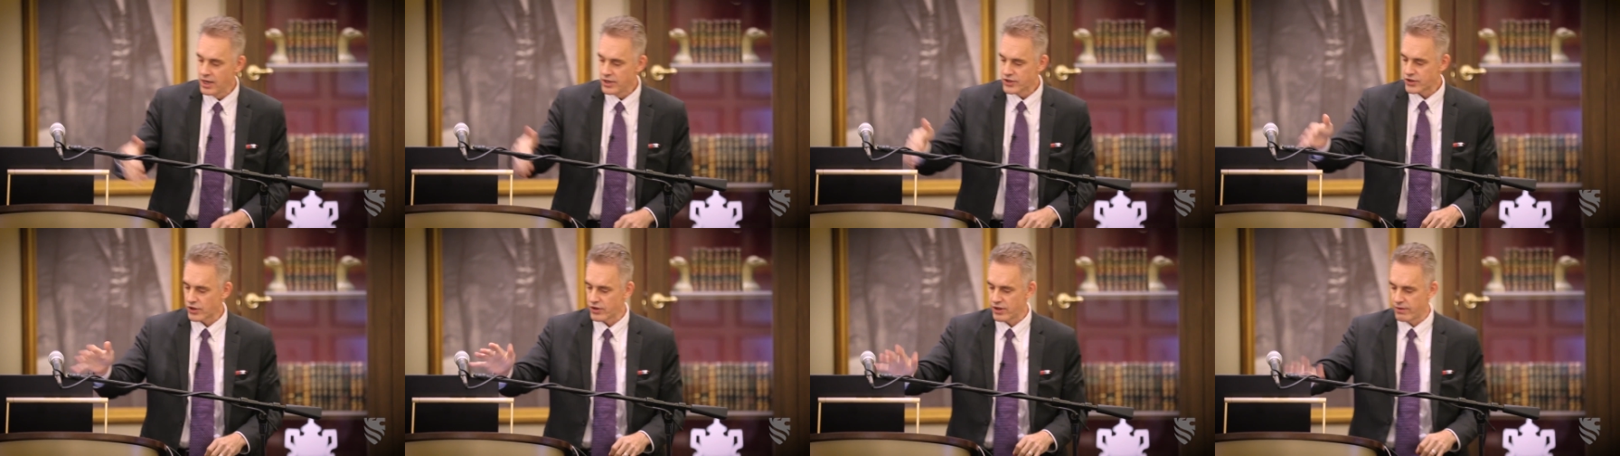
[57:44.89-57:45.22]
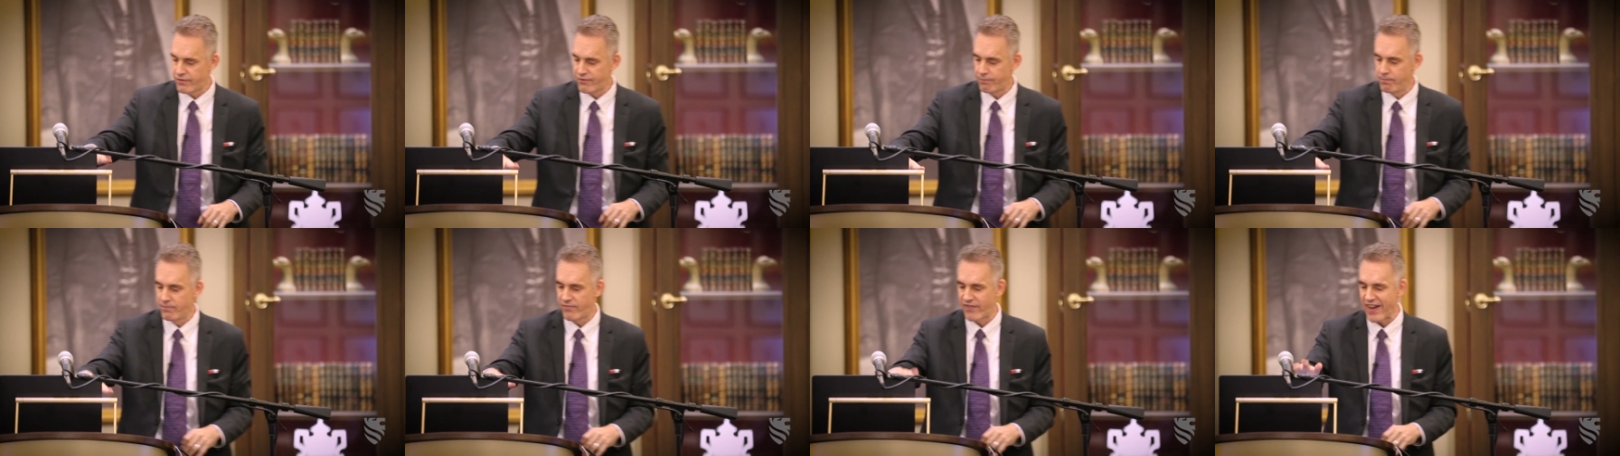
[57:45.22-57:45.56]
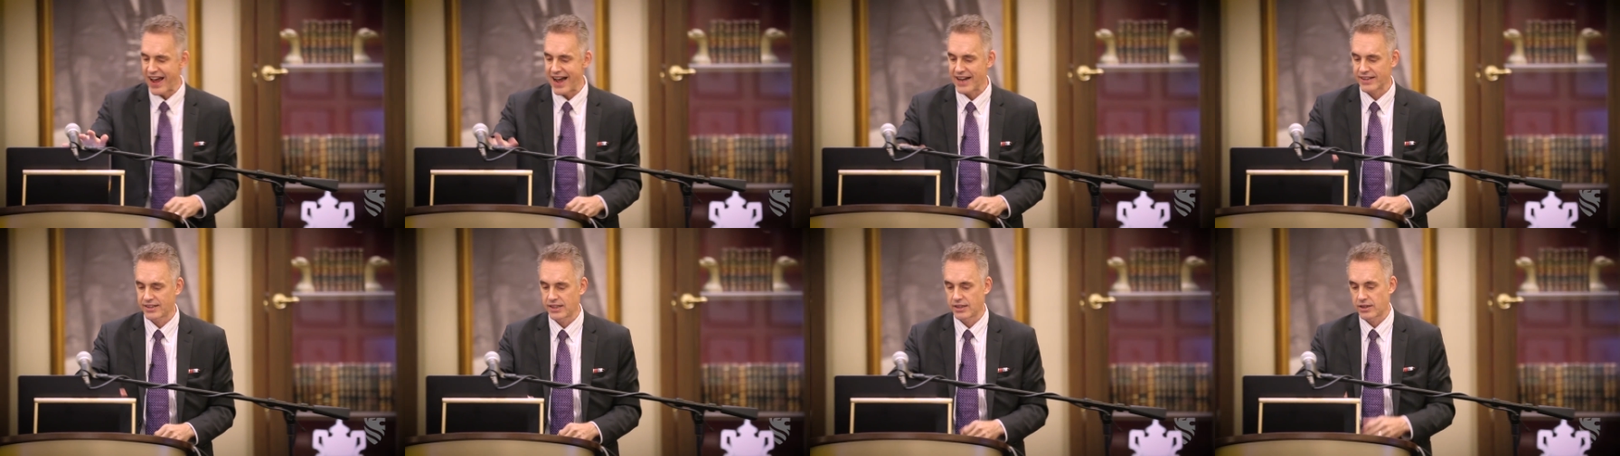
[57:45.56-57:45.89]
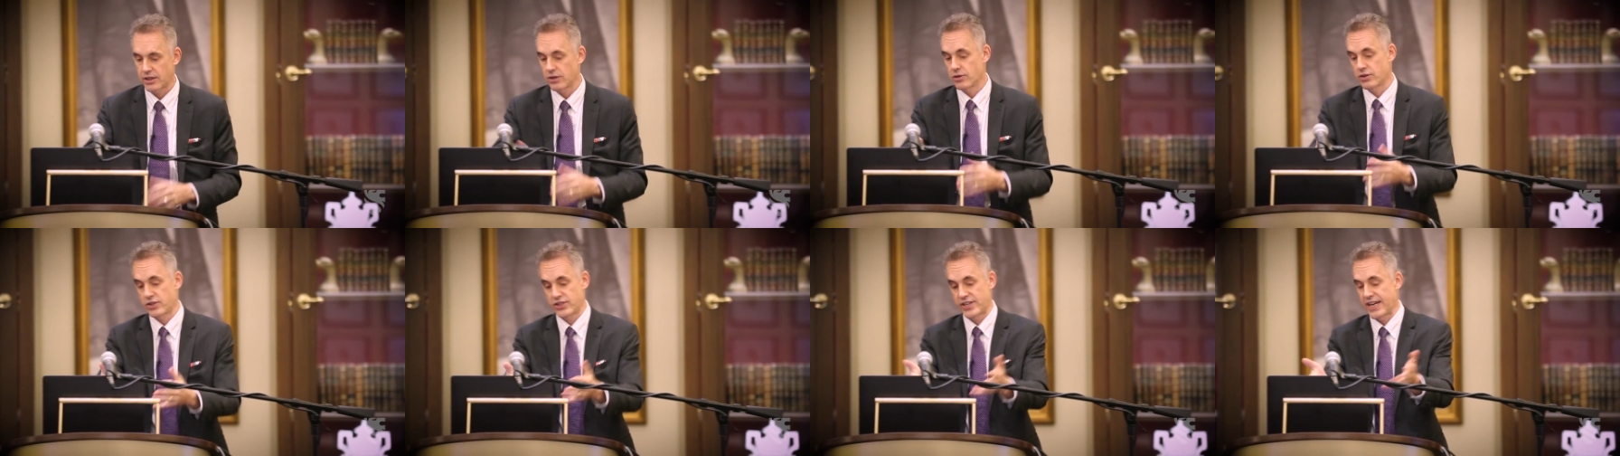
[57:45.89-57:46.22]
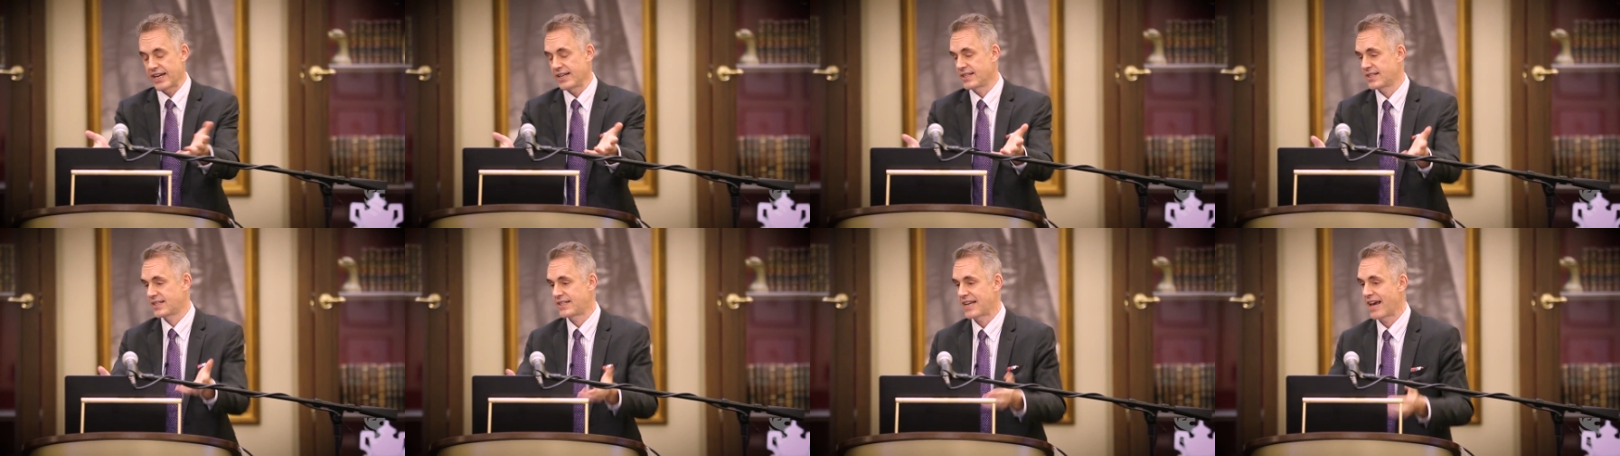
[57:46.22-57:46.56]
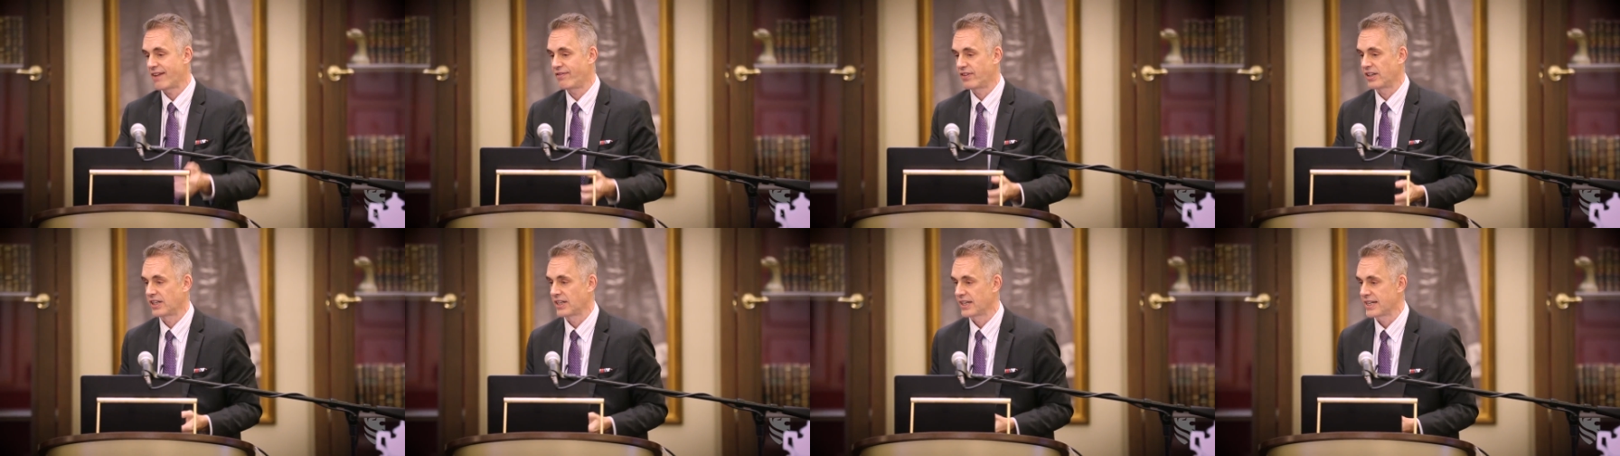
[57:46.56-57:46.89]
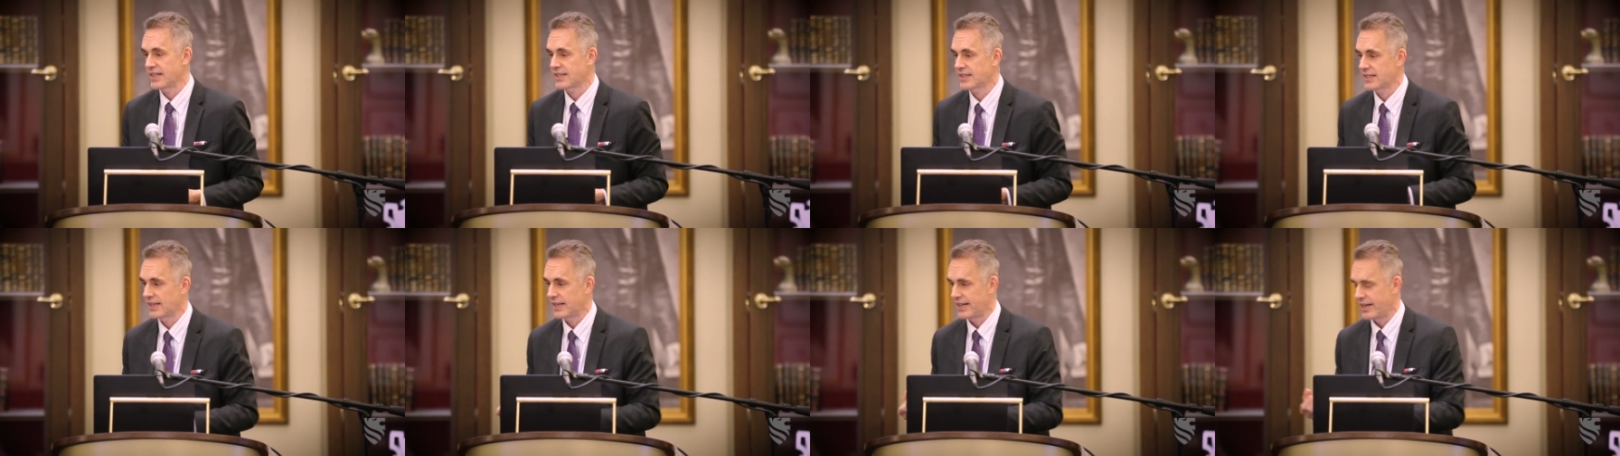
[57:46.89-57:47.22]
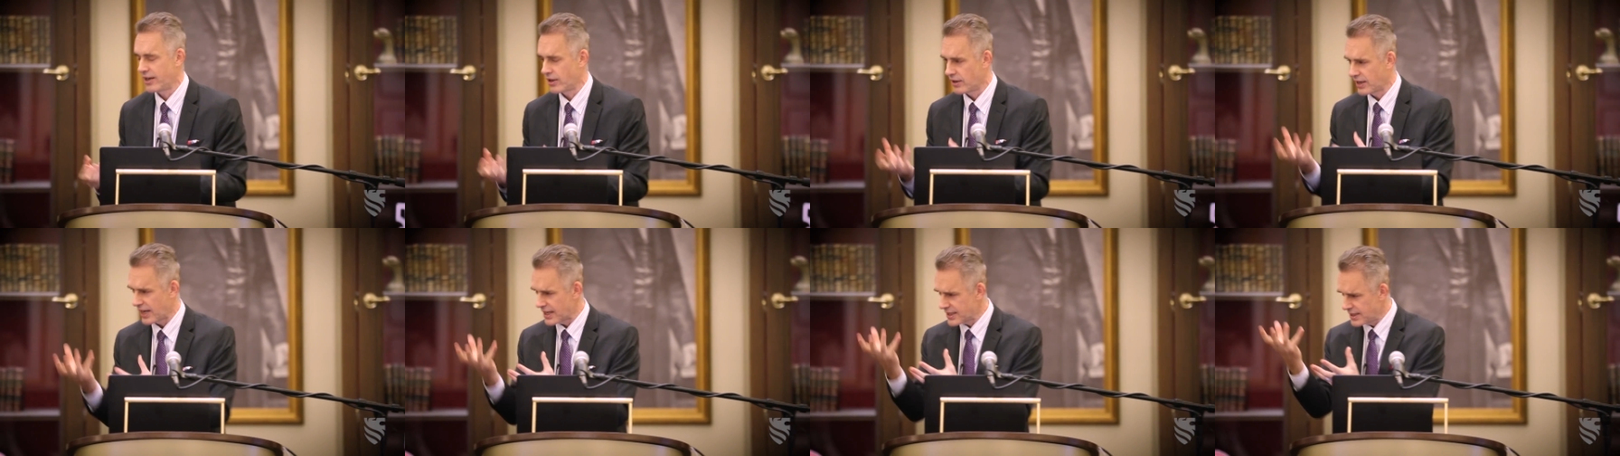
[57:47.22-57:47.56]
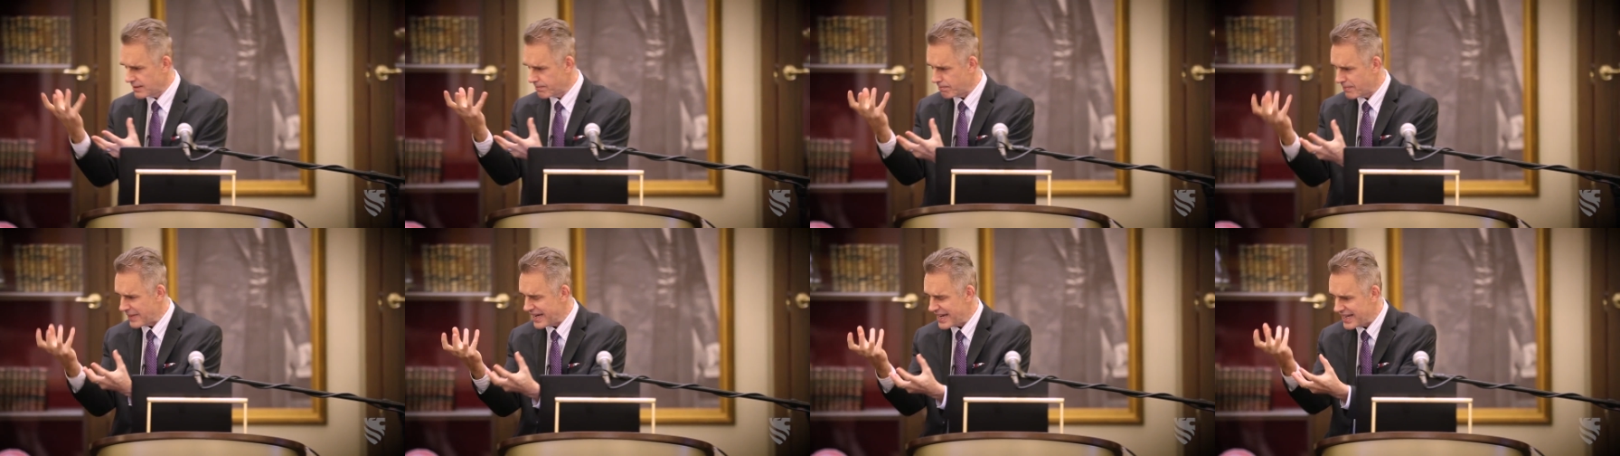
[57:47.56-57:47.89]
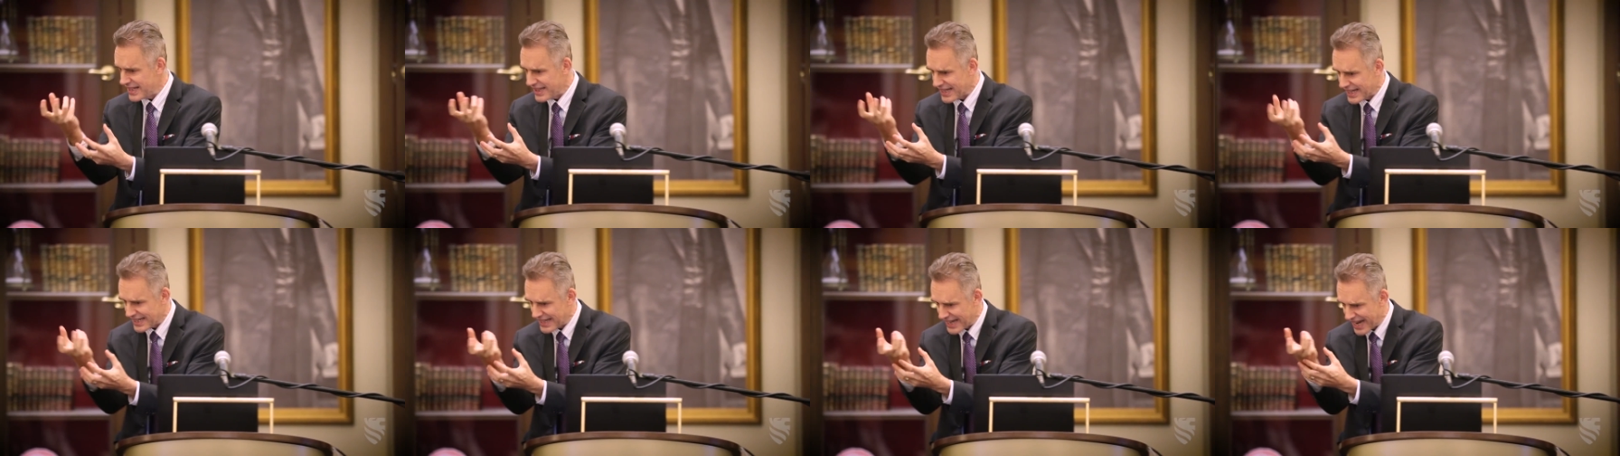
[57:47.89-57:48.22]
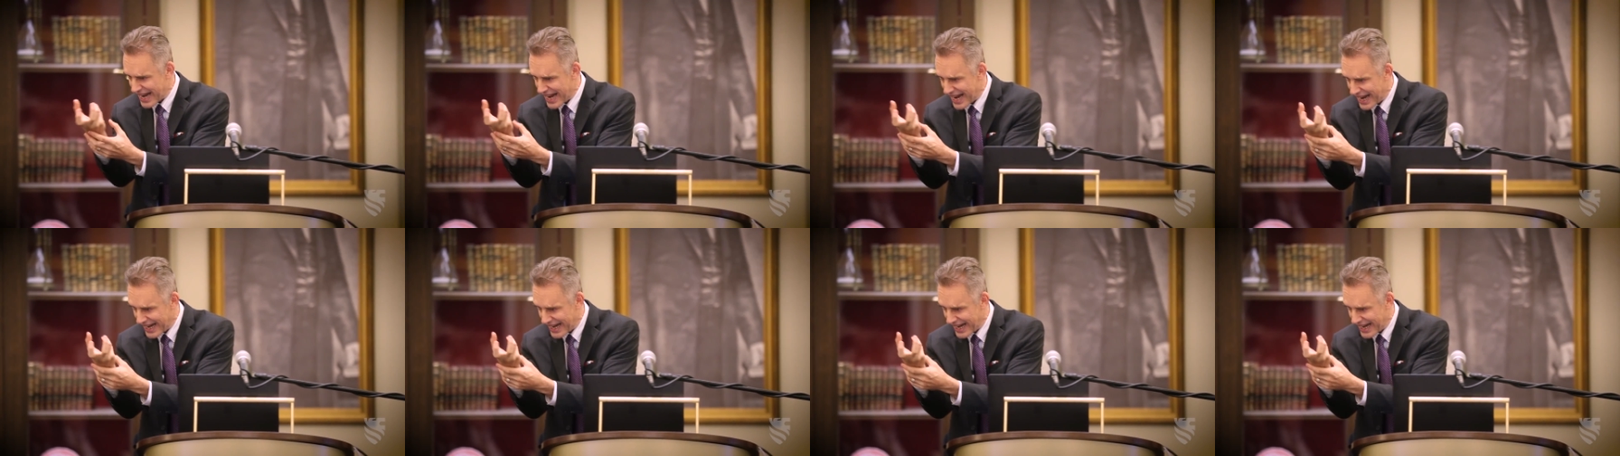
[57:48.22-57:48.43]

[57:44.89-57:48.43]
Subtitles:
So the fact that there's, say, 7 listed here doesn't mean that